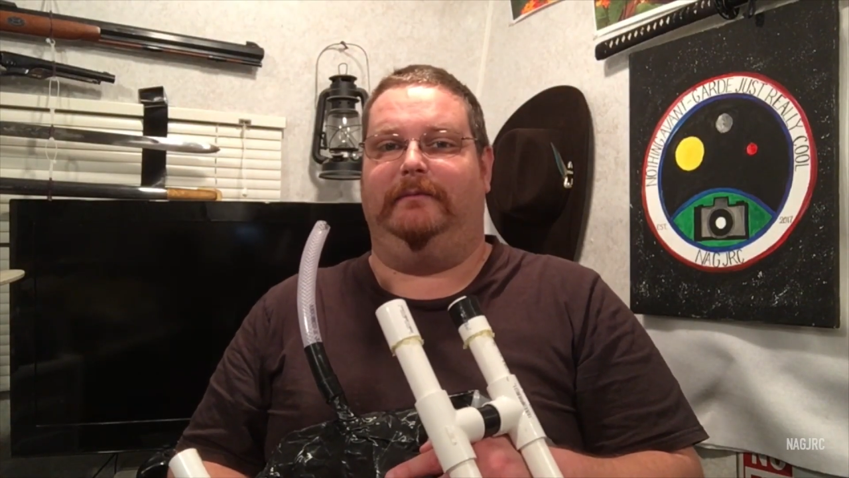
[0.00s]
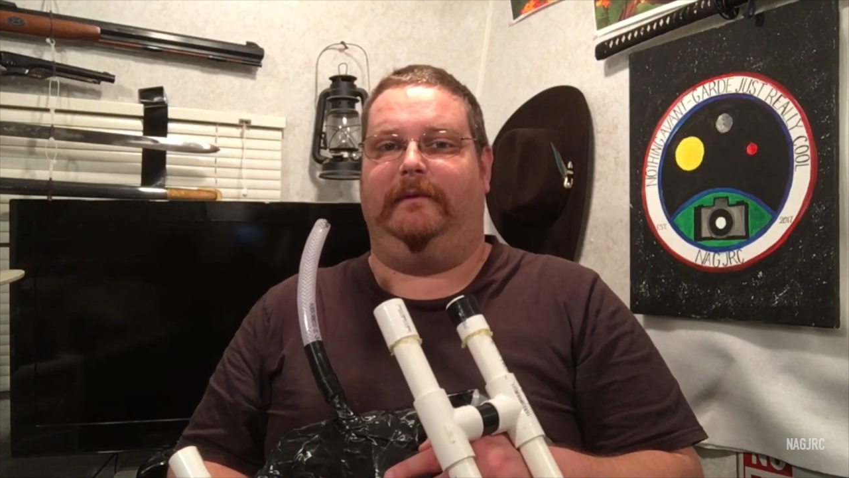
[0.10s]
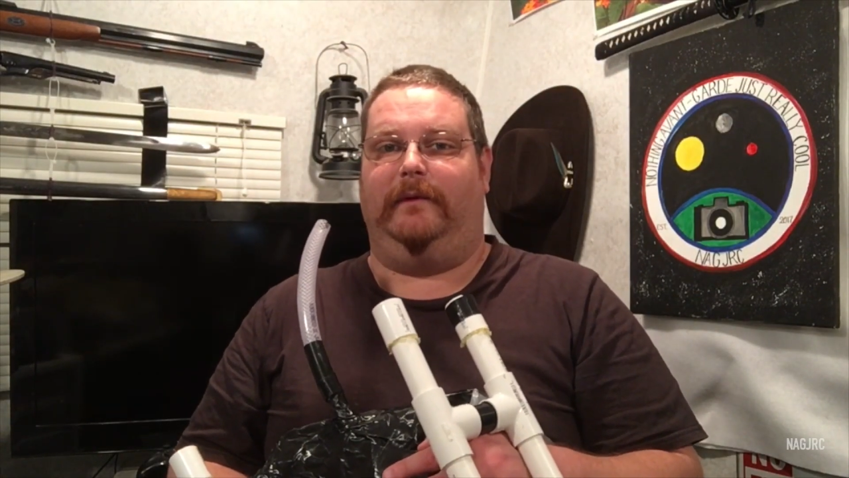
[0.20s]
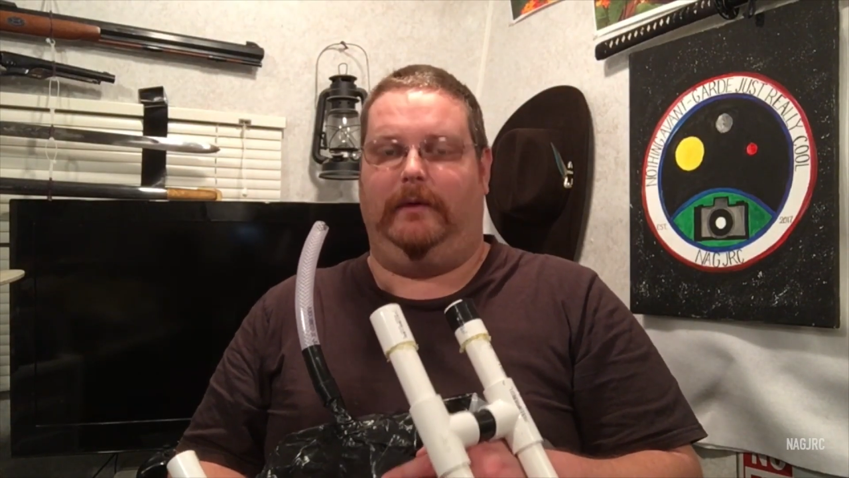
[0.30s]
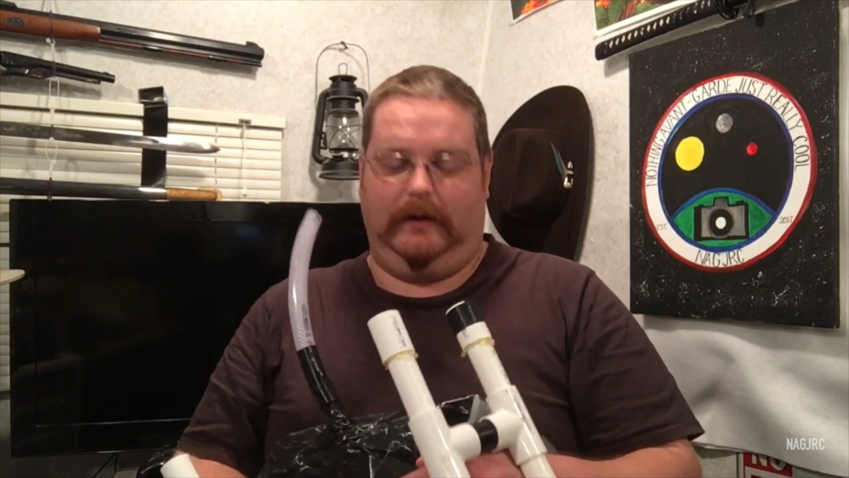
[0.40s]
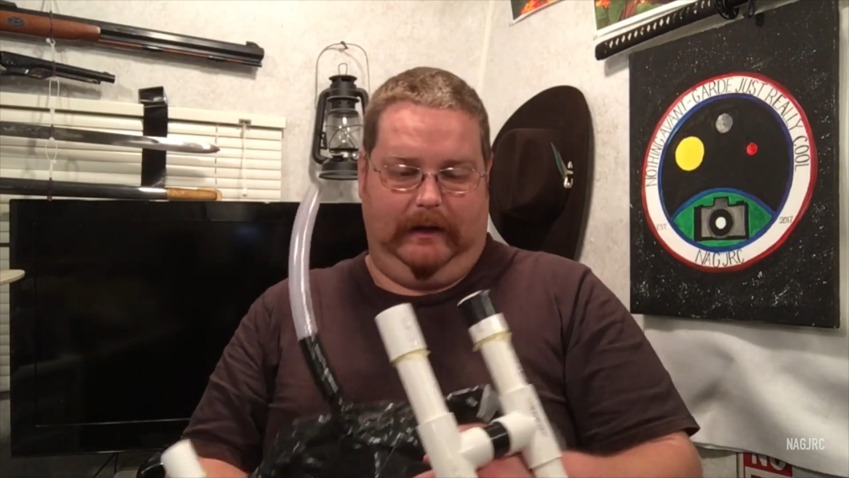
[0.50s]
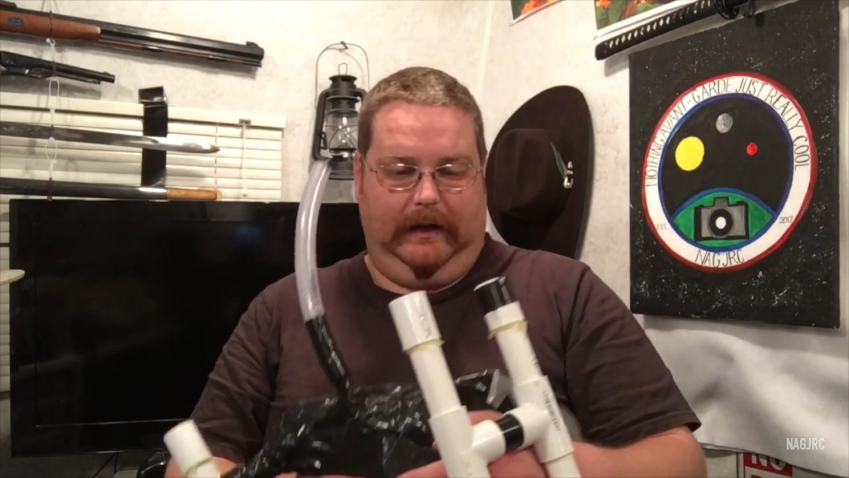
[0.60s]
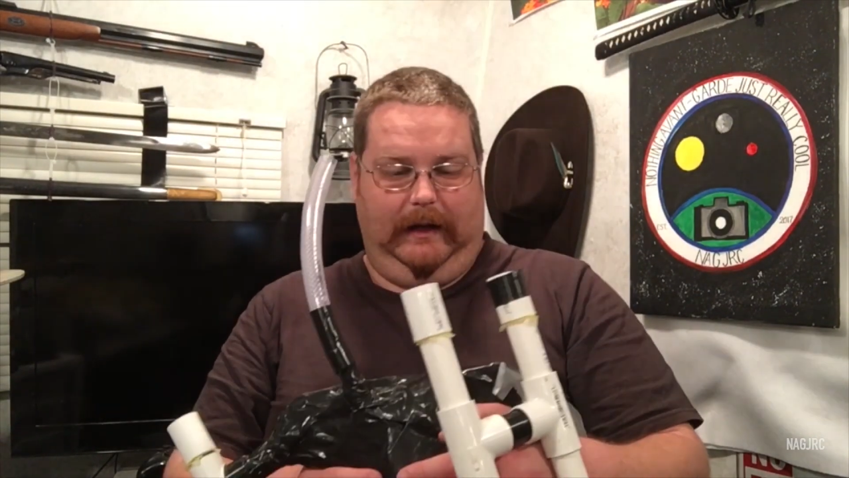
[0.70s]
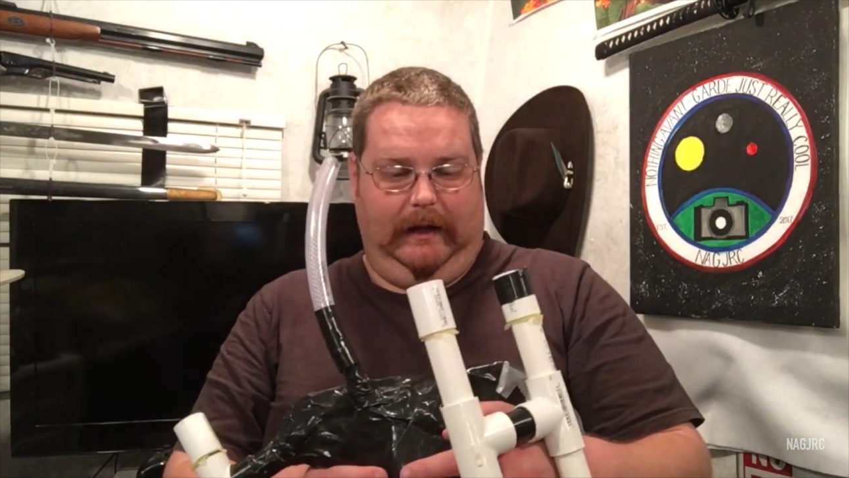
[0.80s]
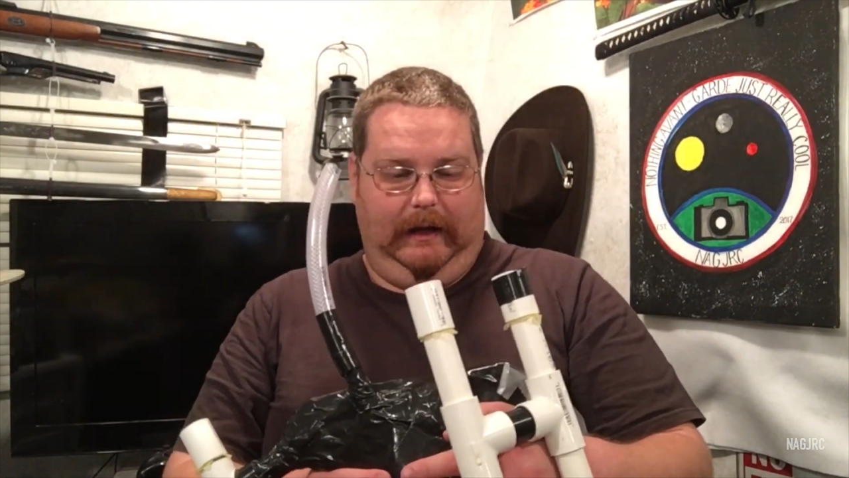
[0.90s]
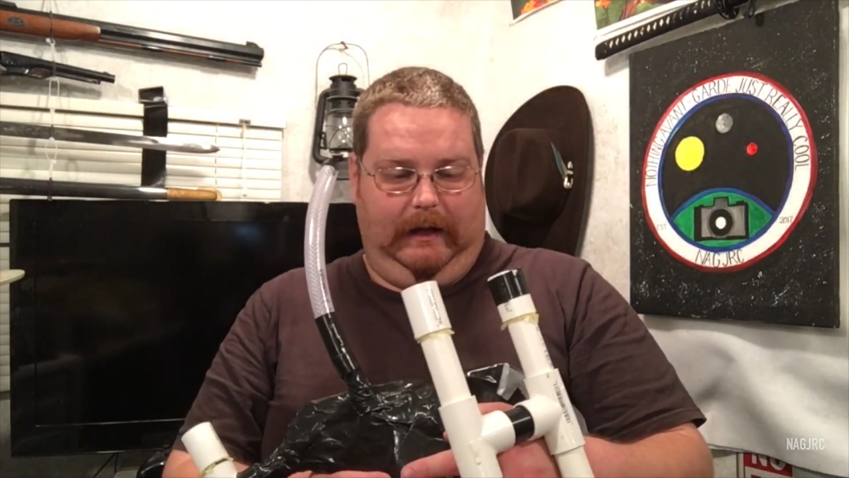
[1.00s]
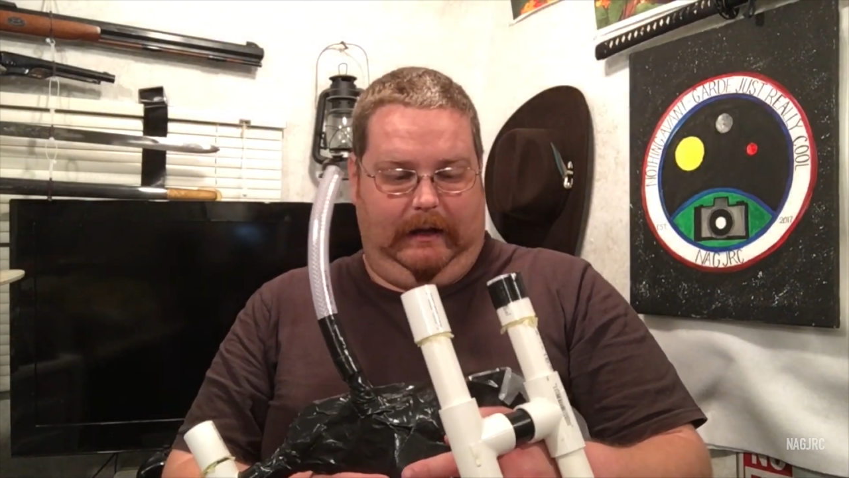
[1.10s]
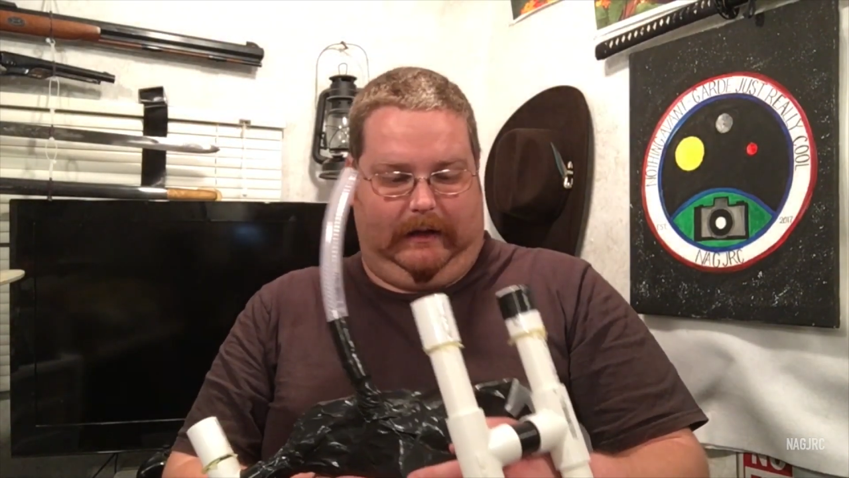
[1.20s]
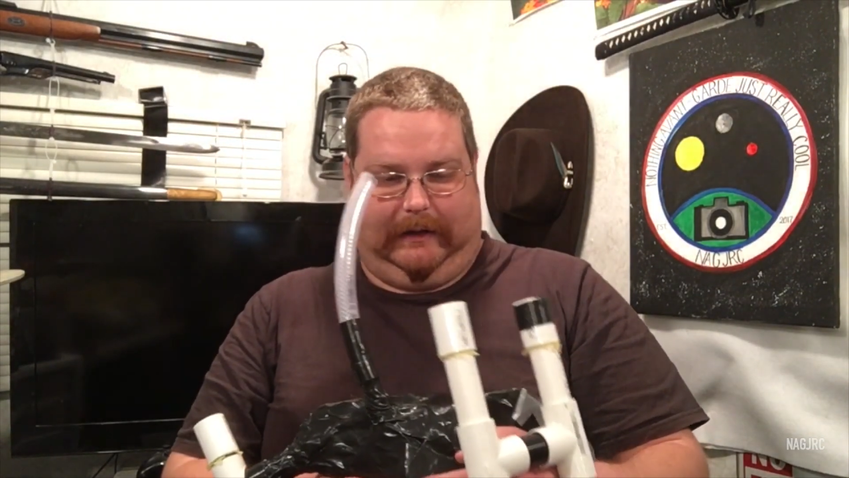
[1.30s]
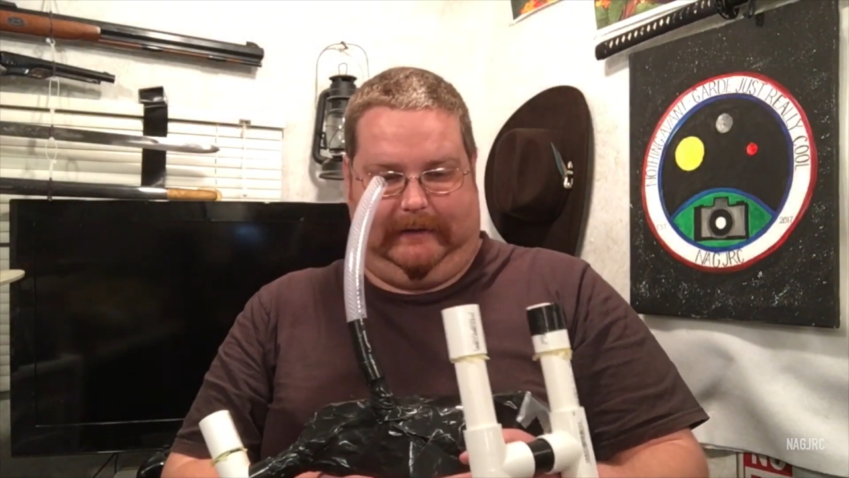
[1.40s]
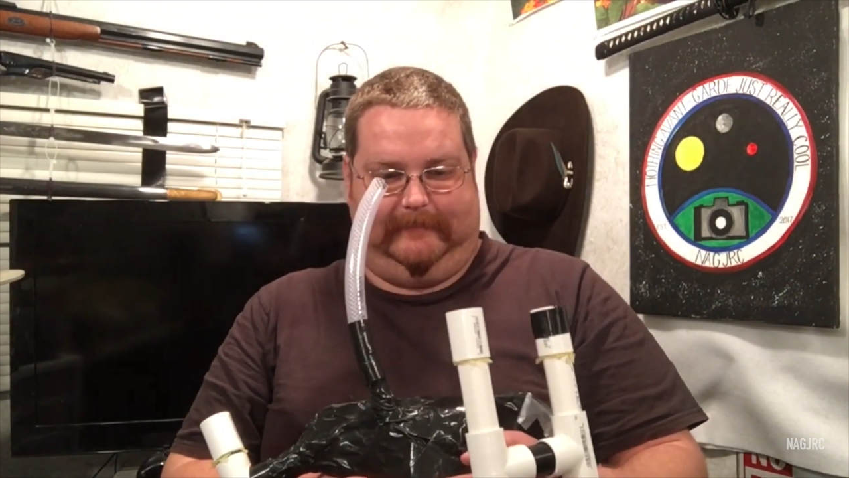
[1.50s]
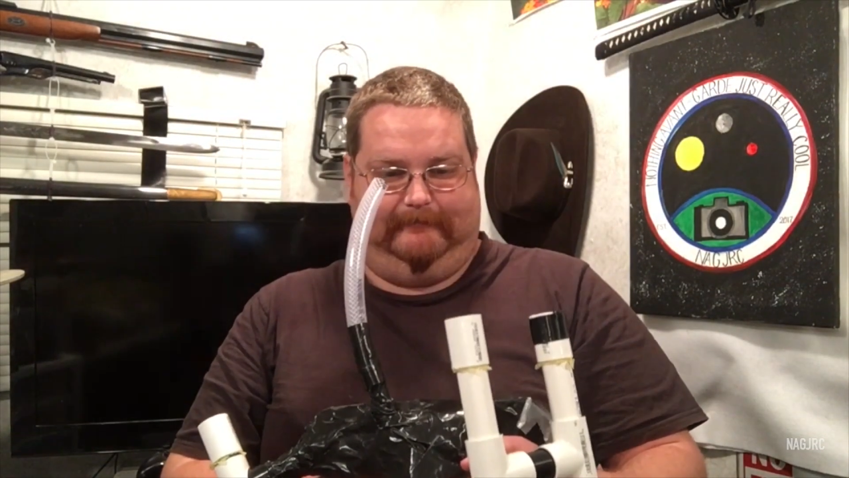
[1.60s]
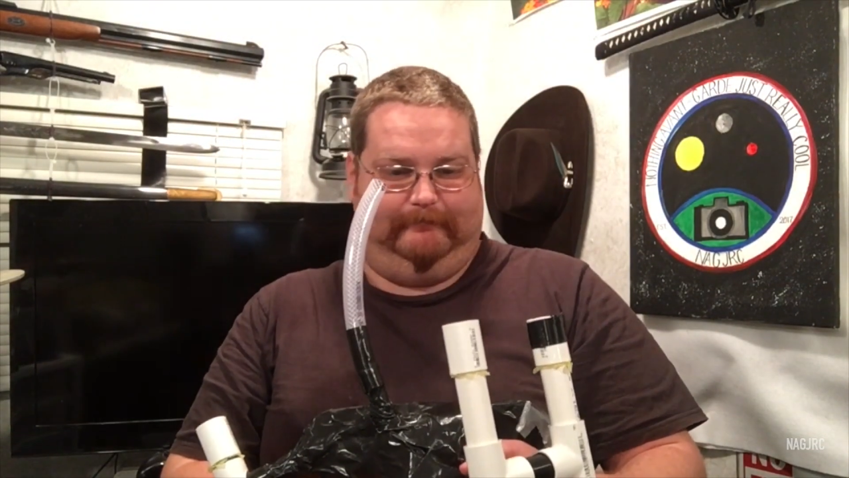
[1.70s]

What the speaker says: before. One